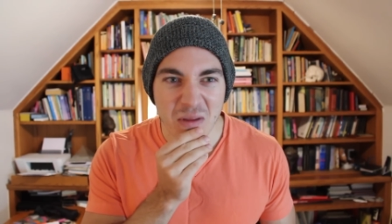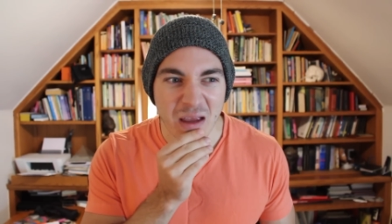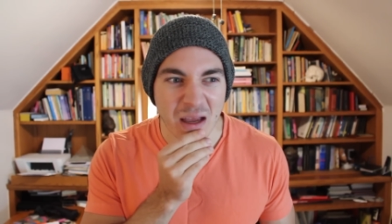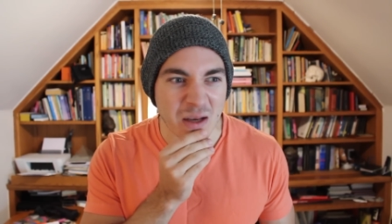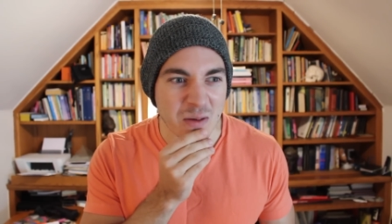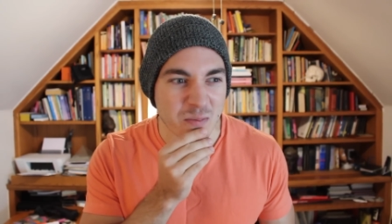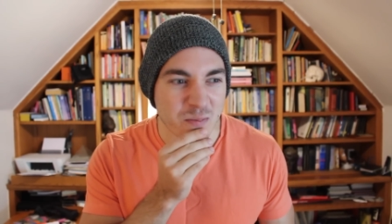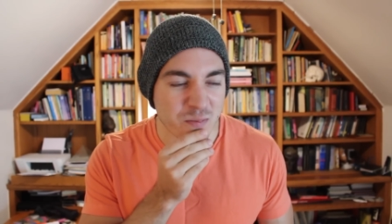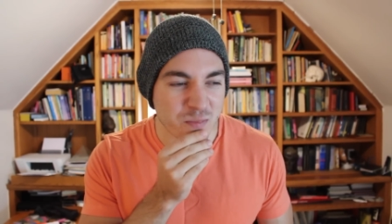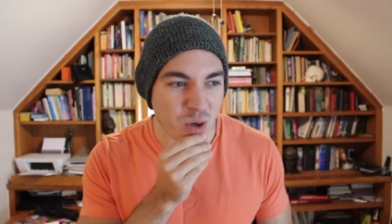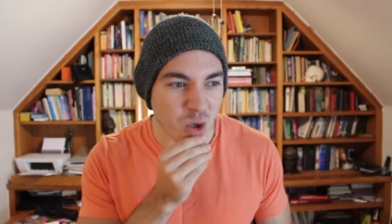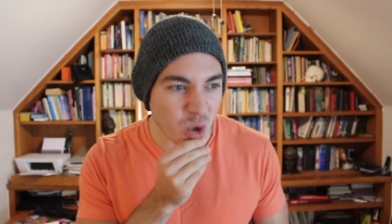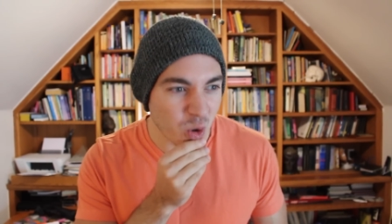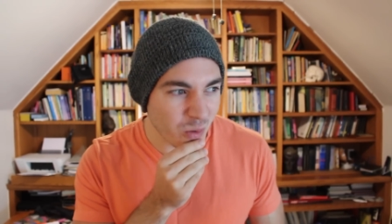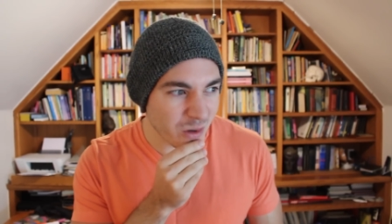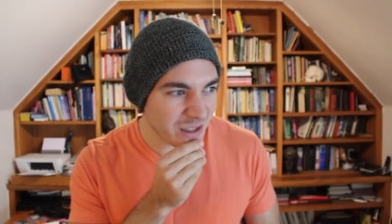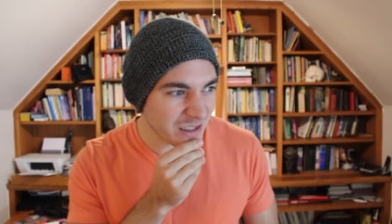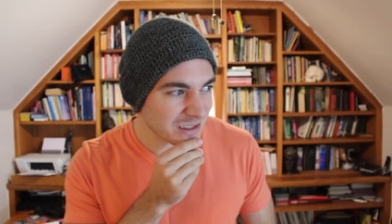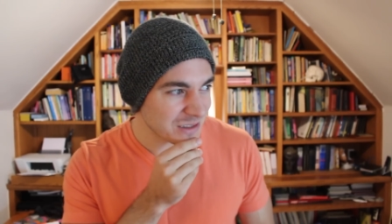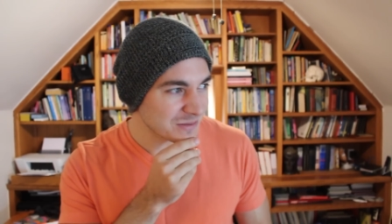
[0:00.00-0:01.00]
And
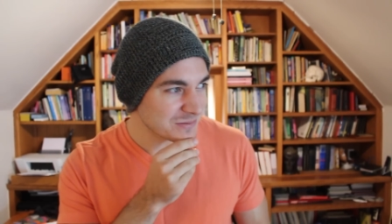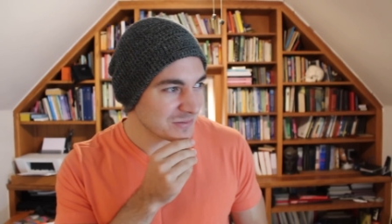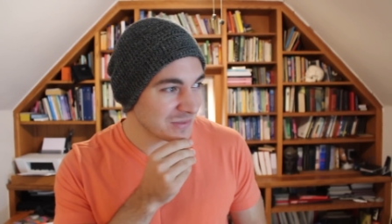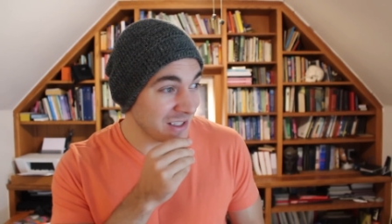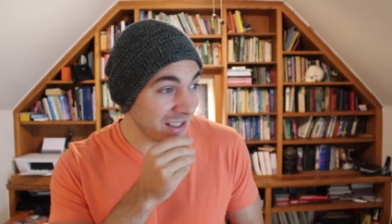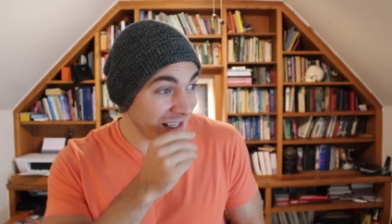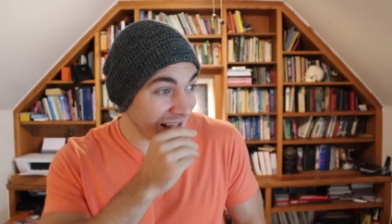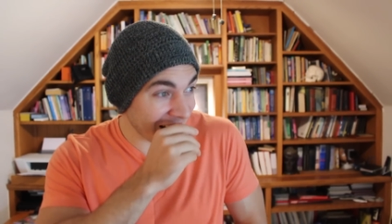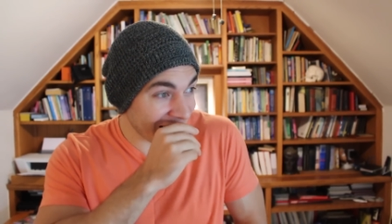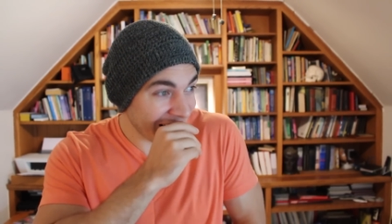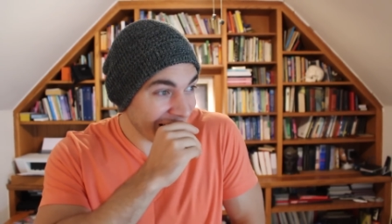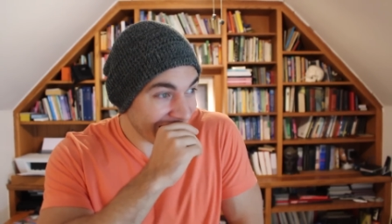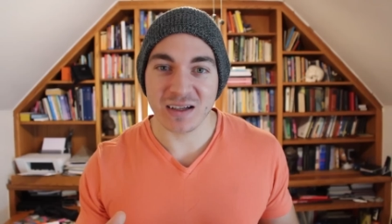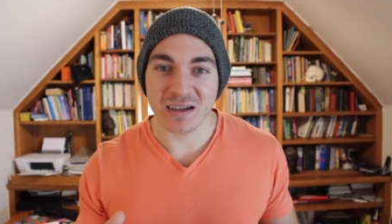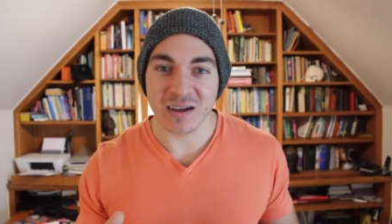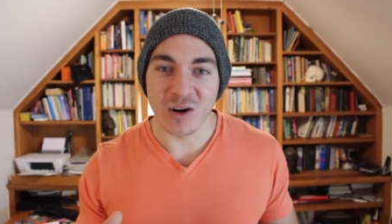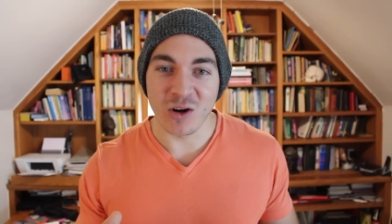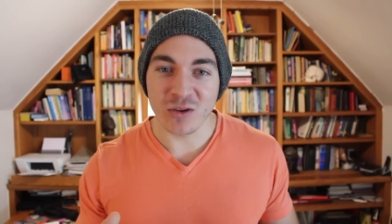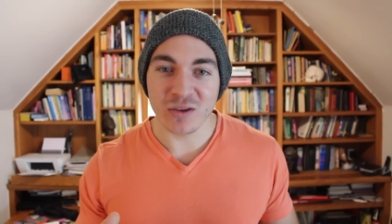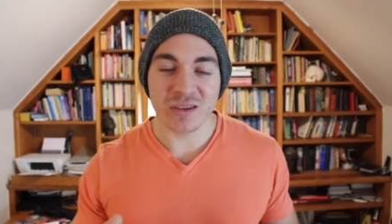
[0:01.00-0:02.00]
pooing?
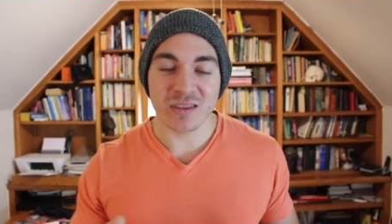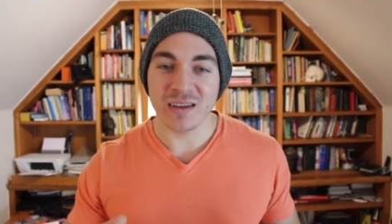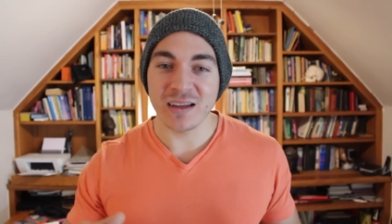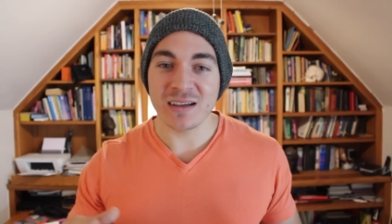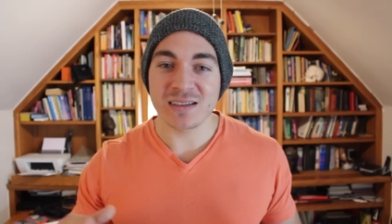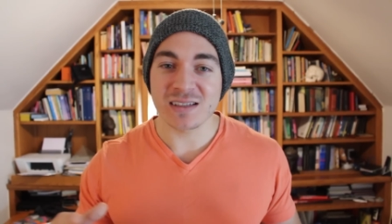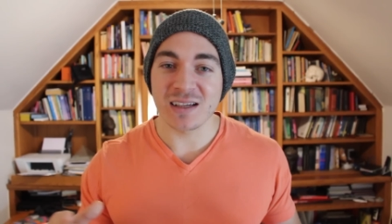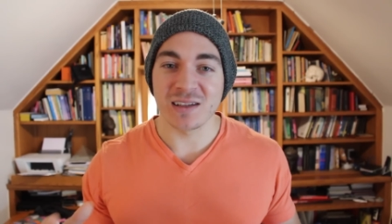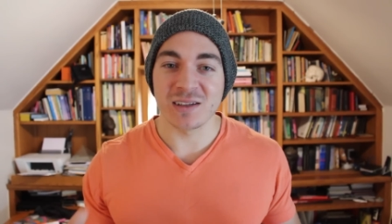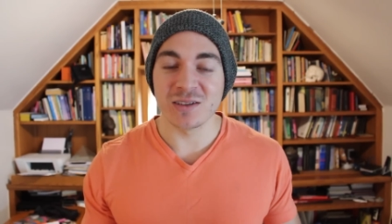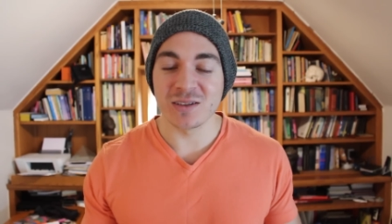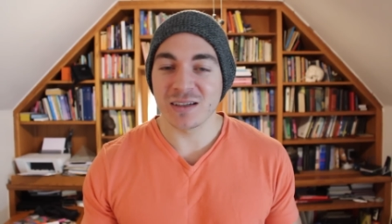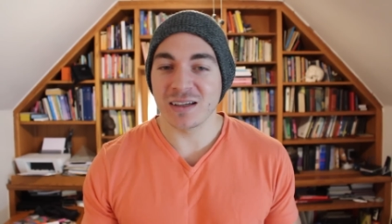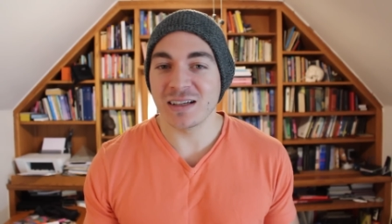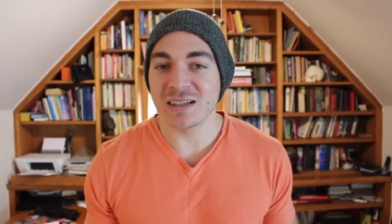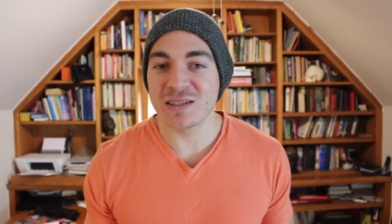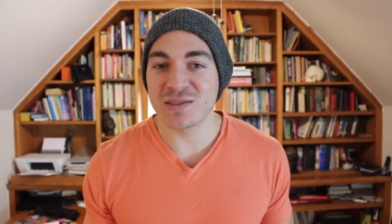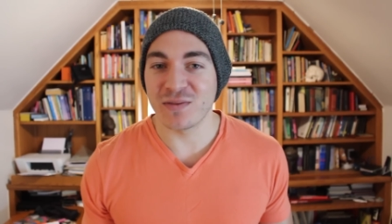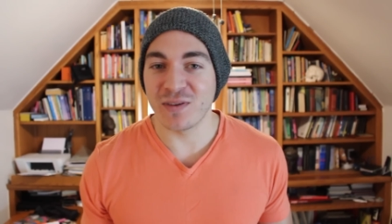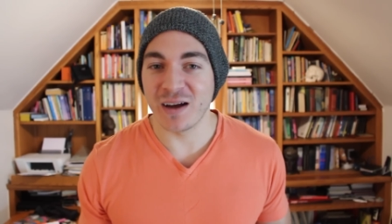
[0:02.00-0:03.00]
All the things that little
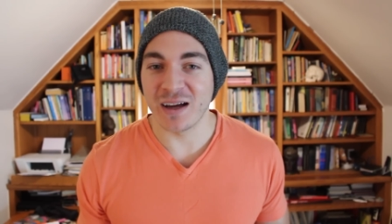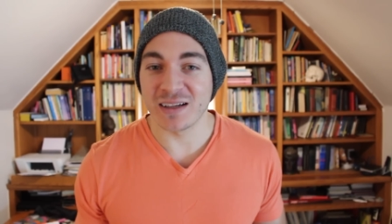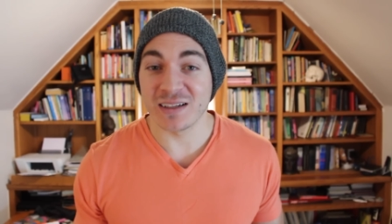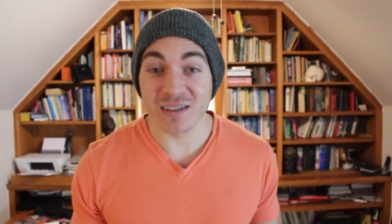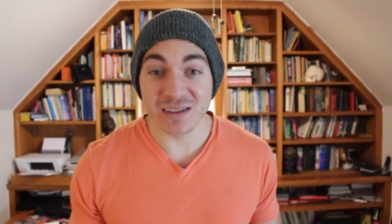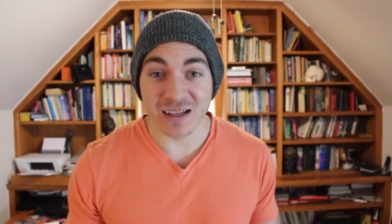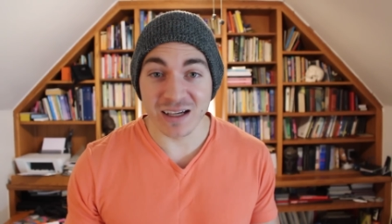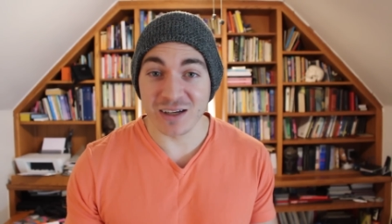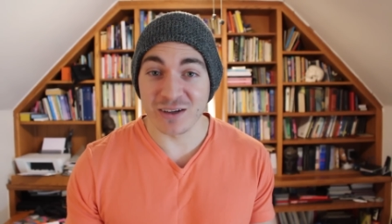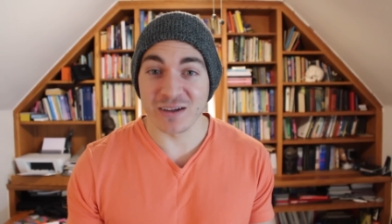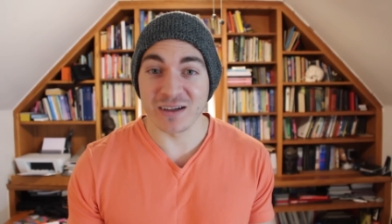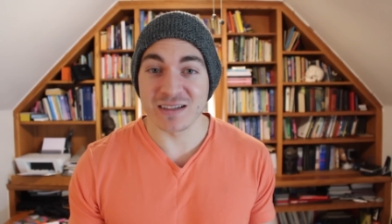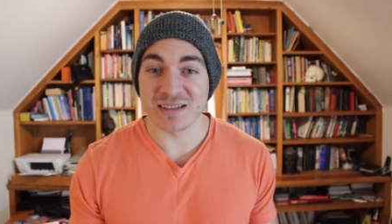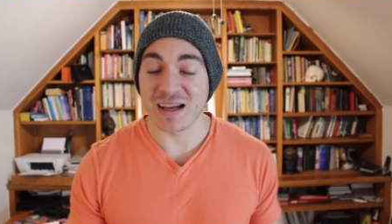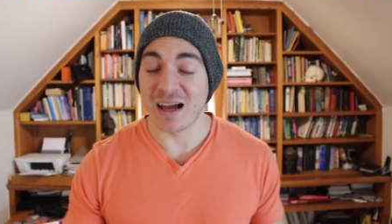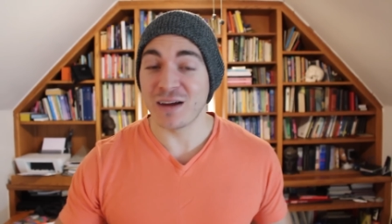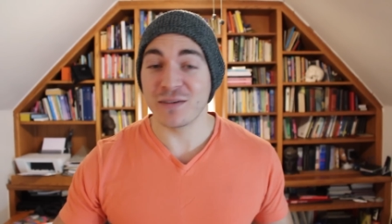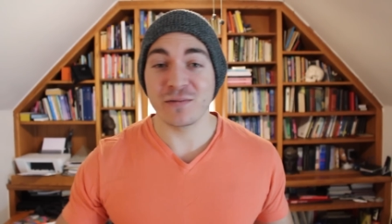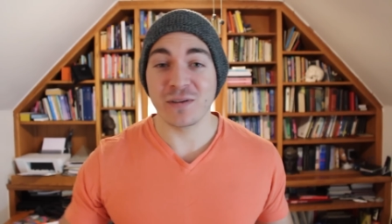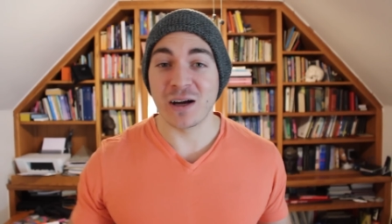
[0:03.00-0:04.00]
kids find hilarious,
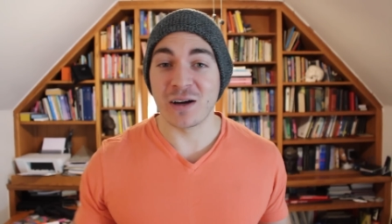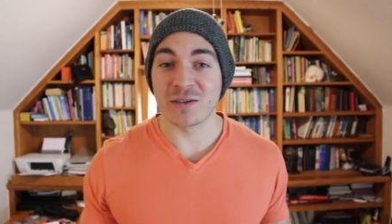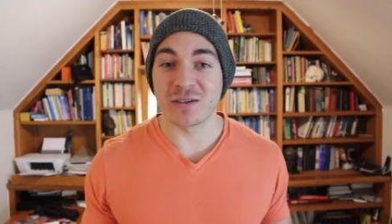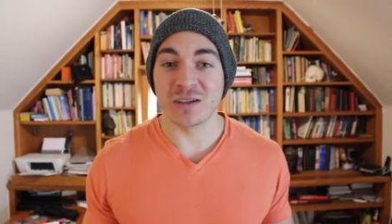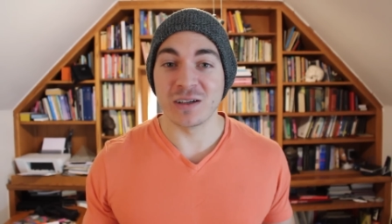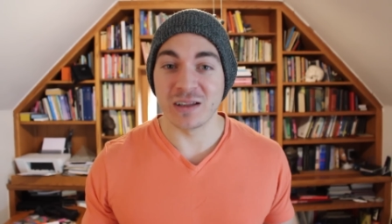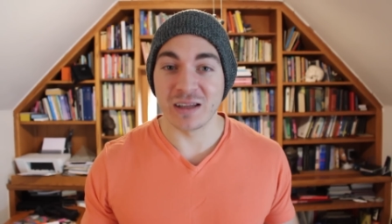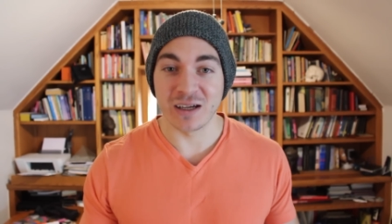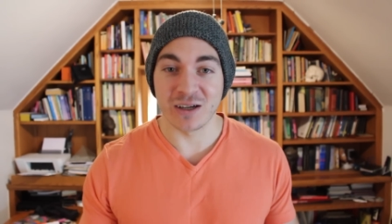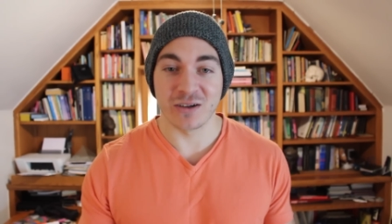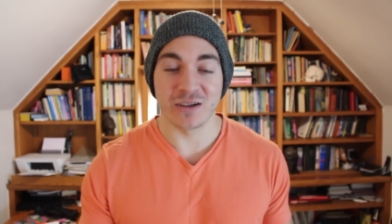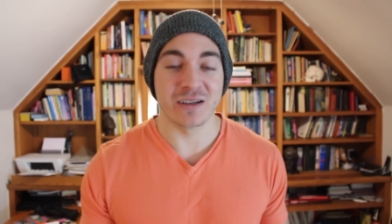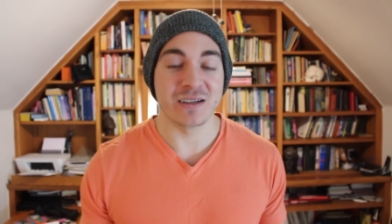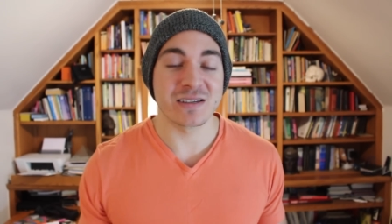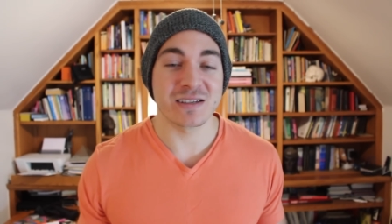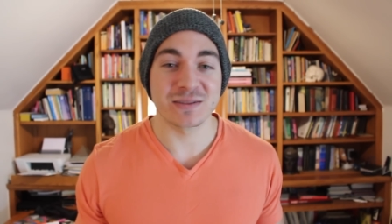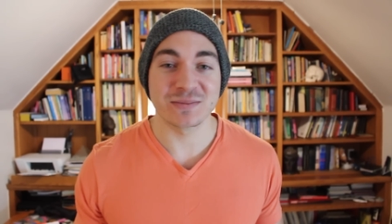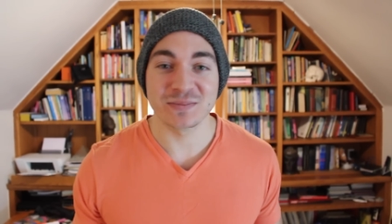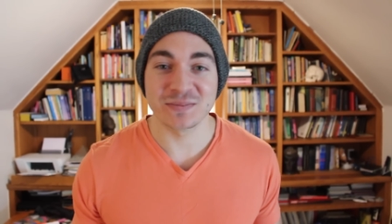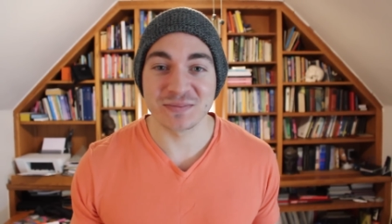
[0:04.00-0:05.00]
I found
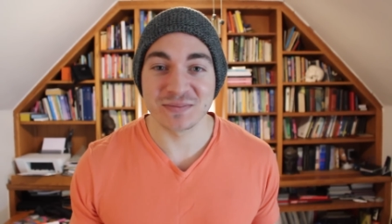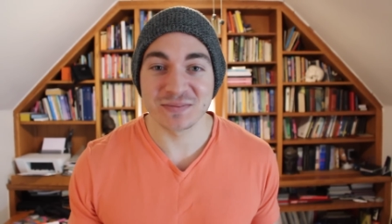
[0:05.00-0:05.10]
hilarious.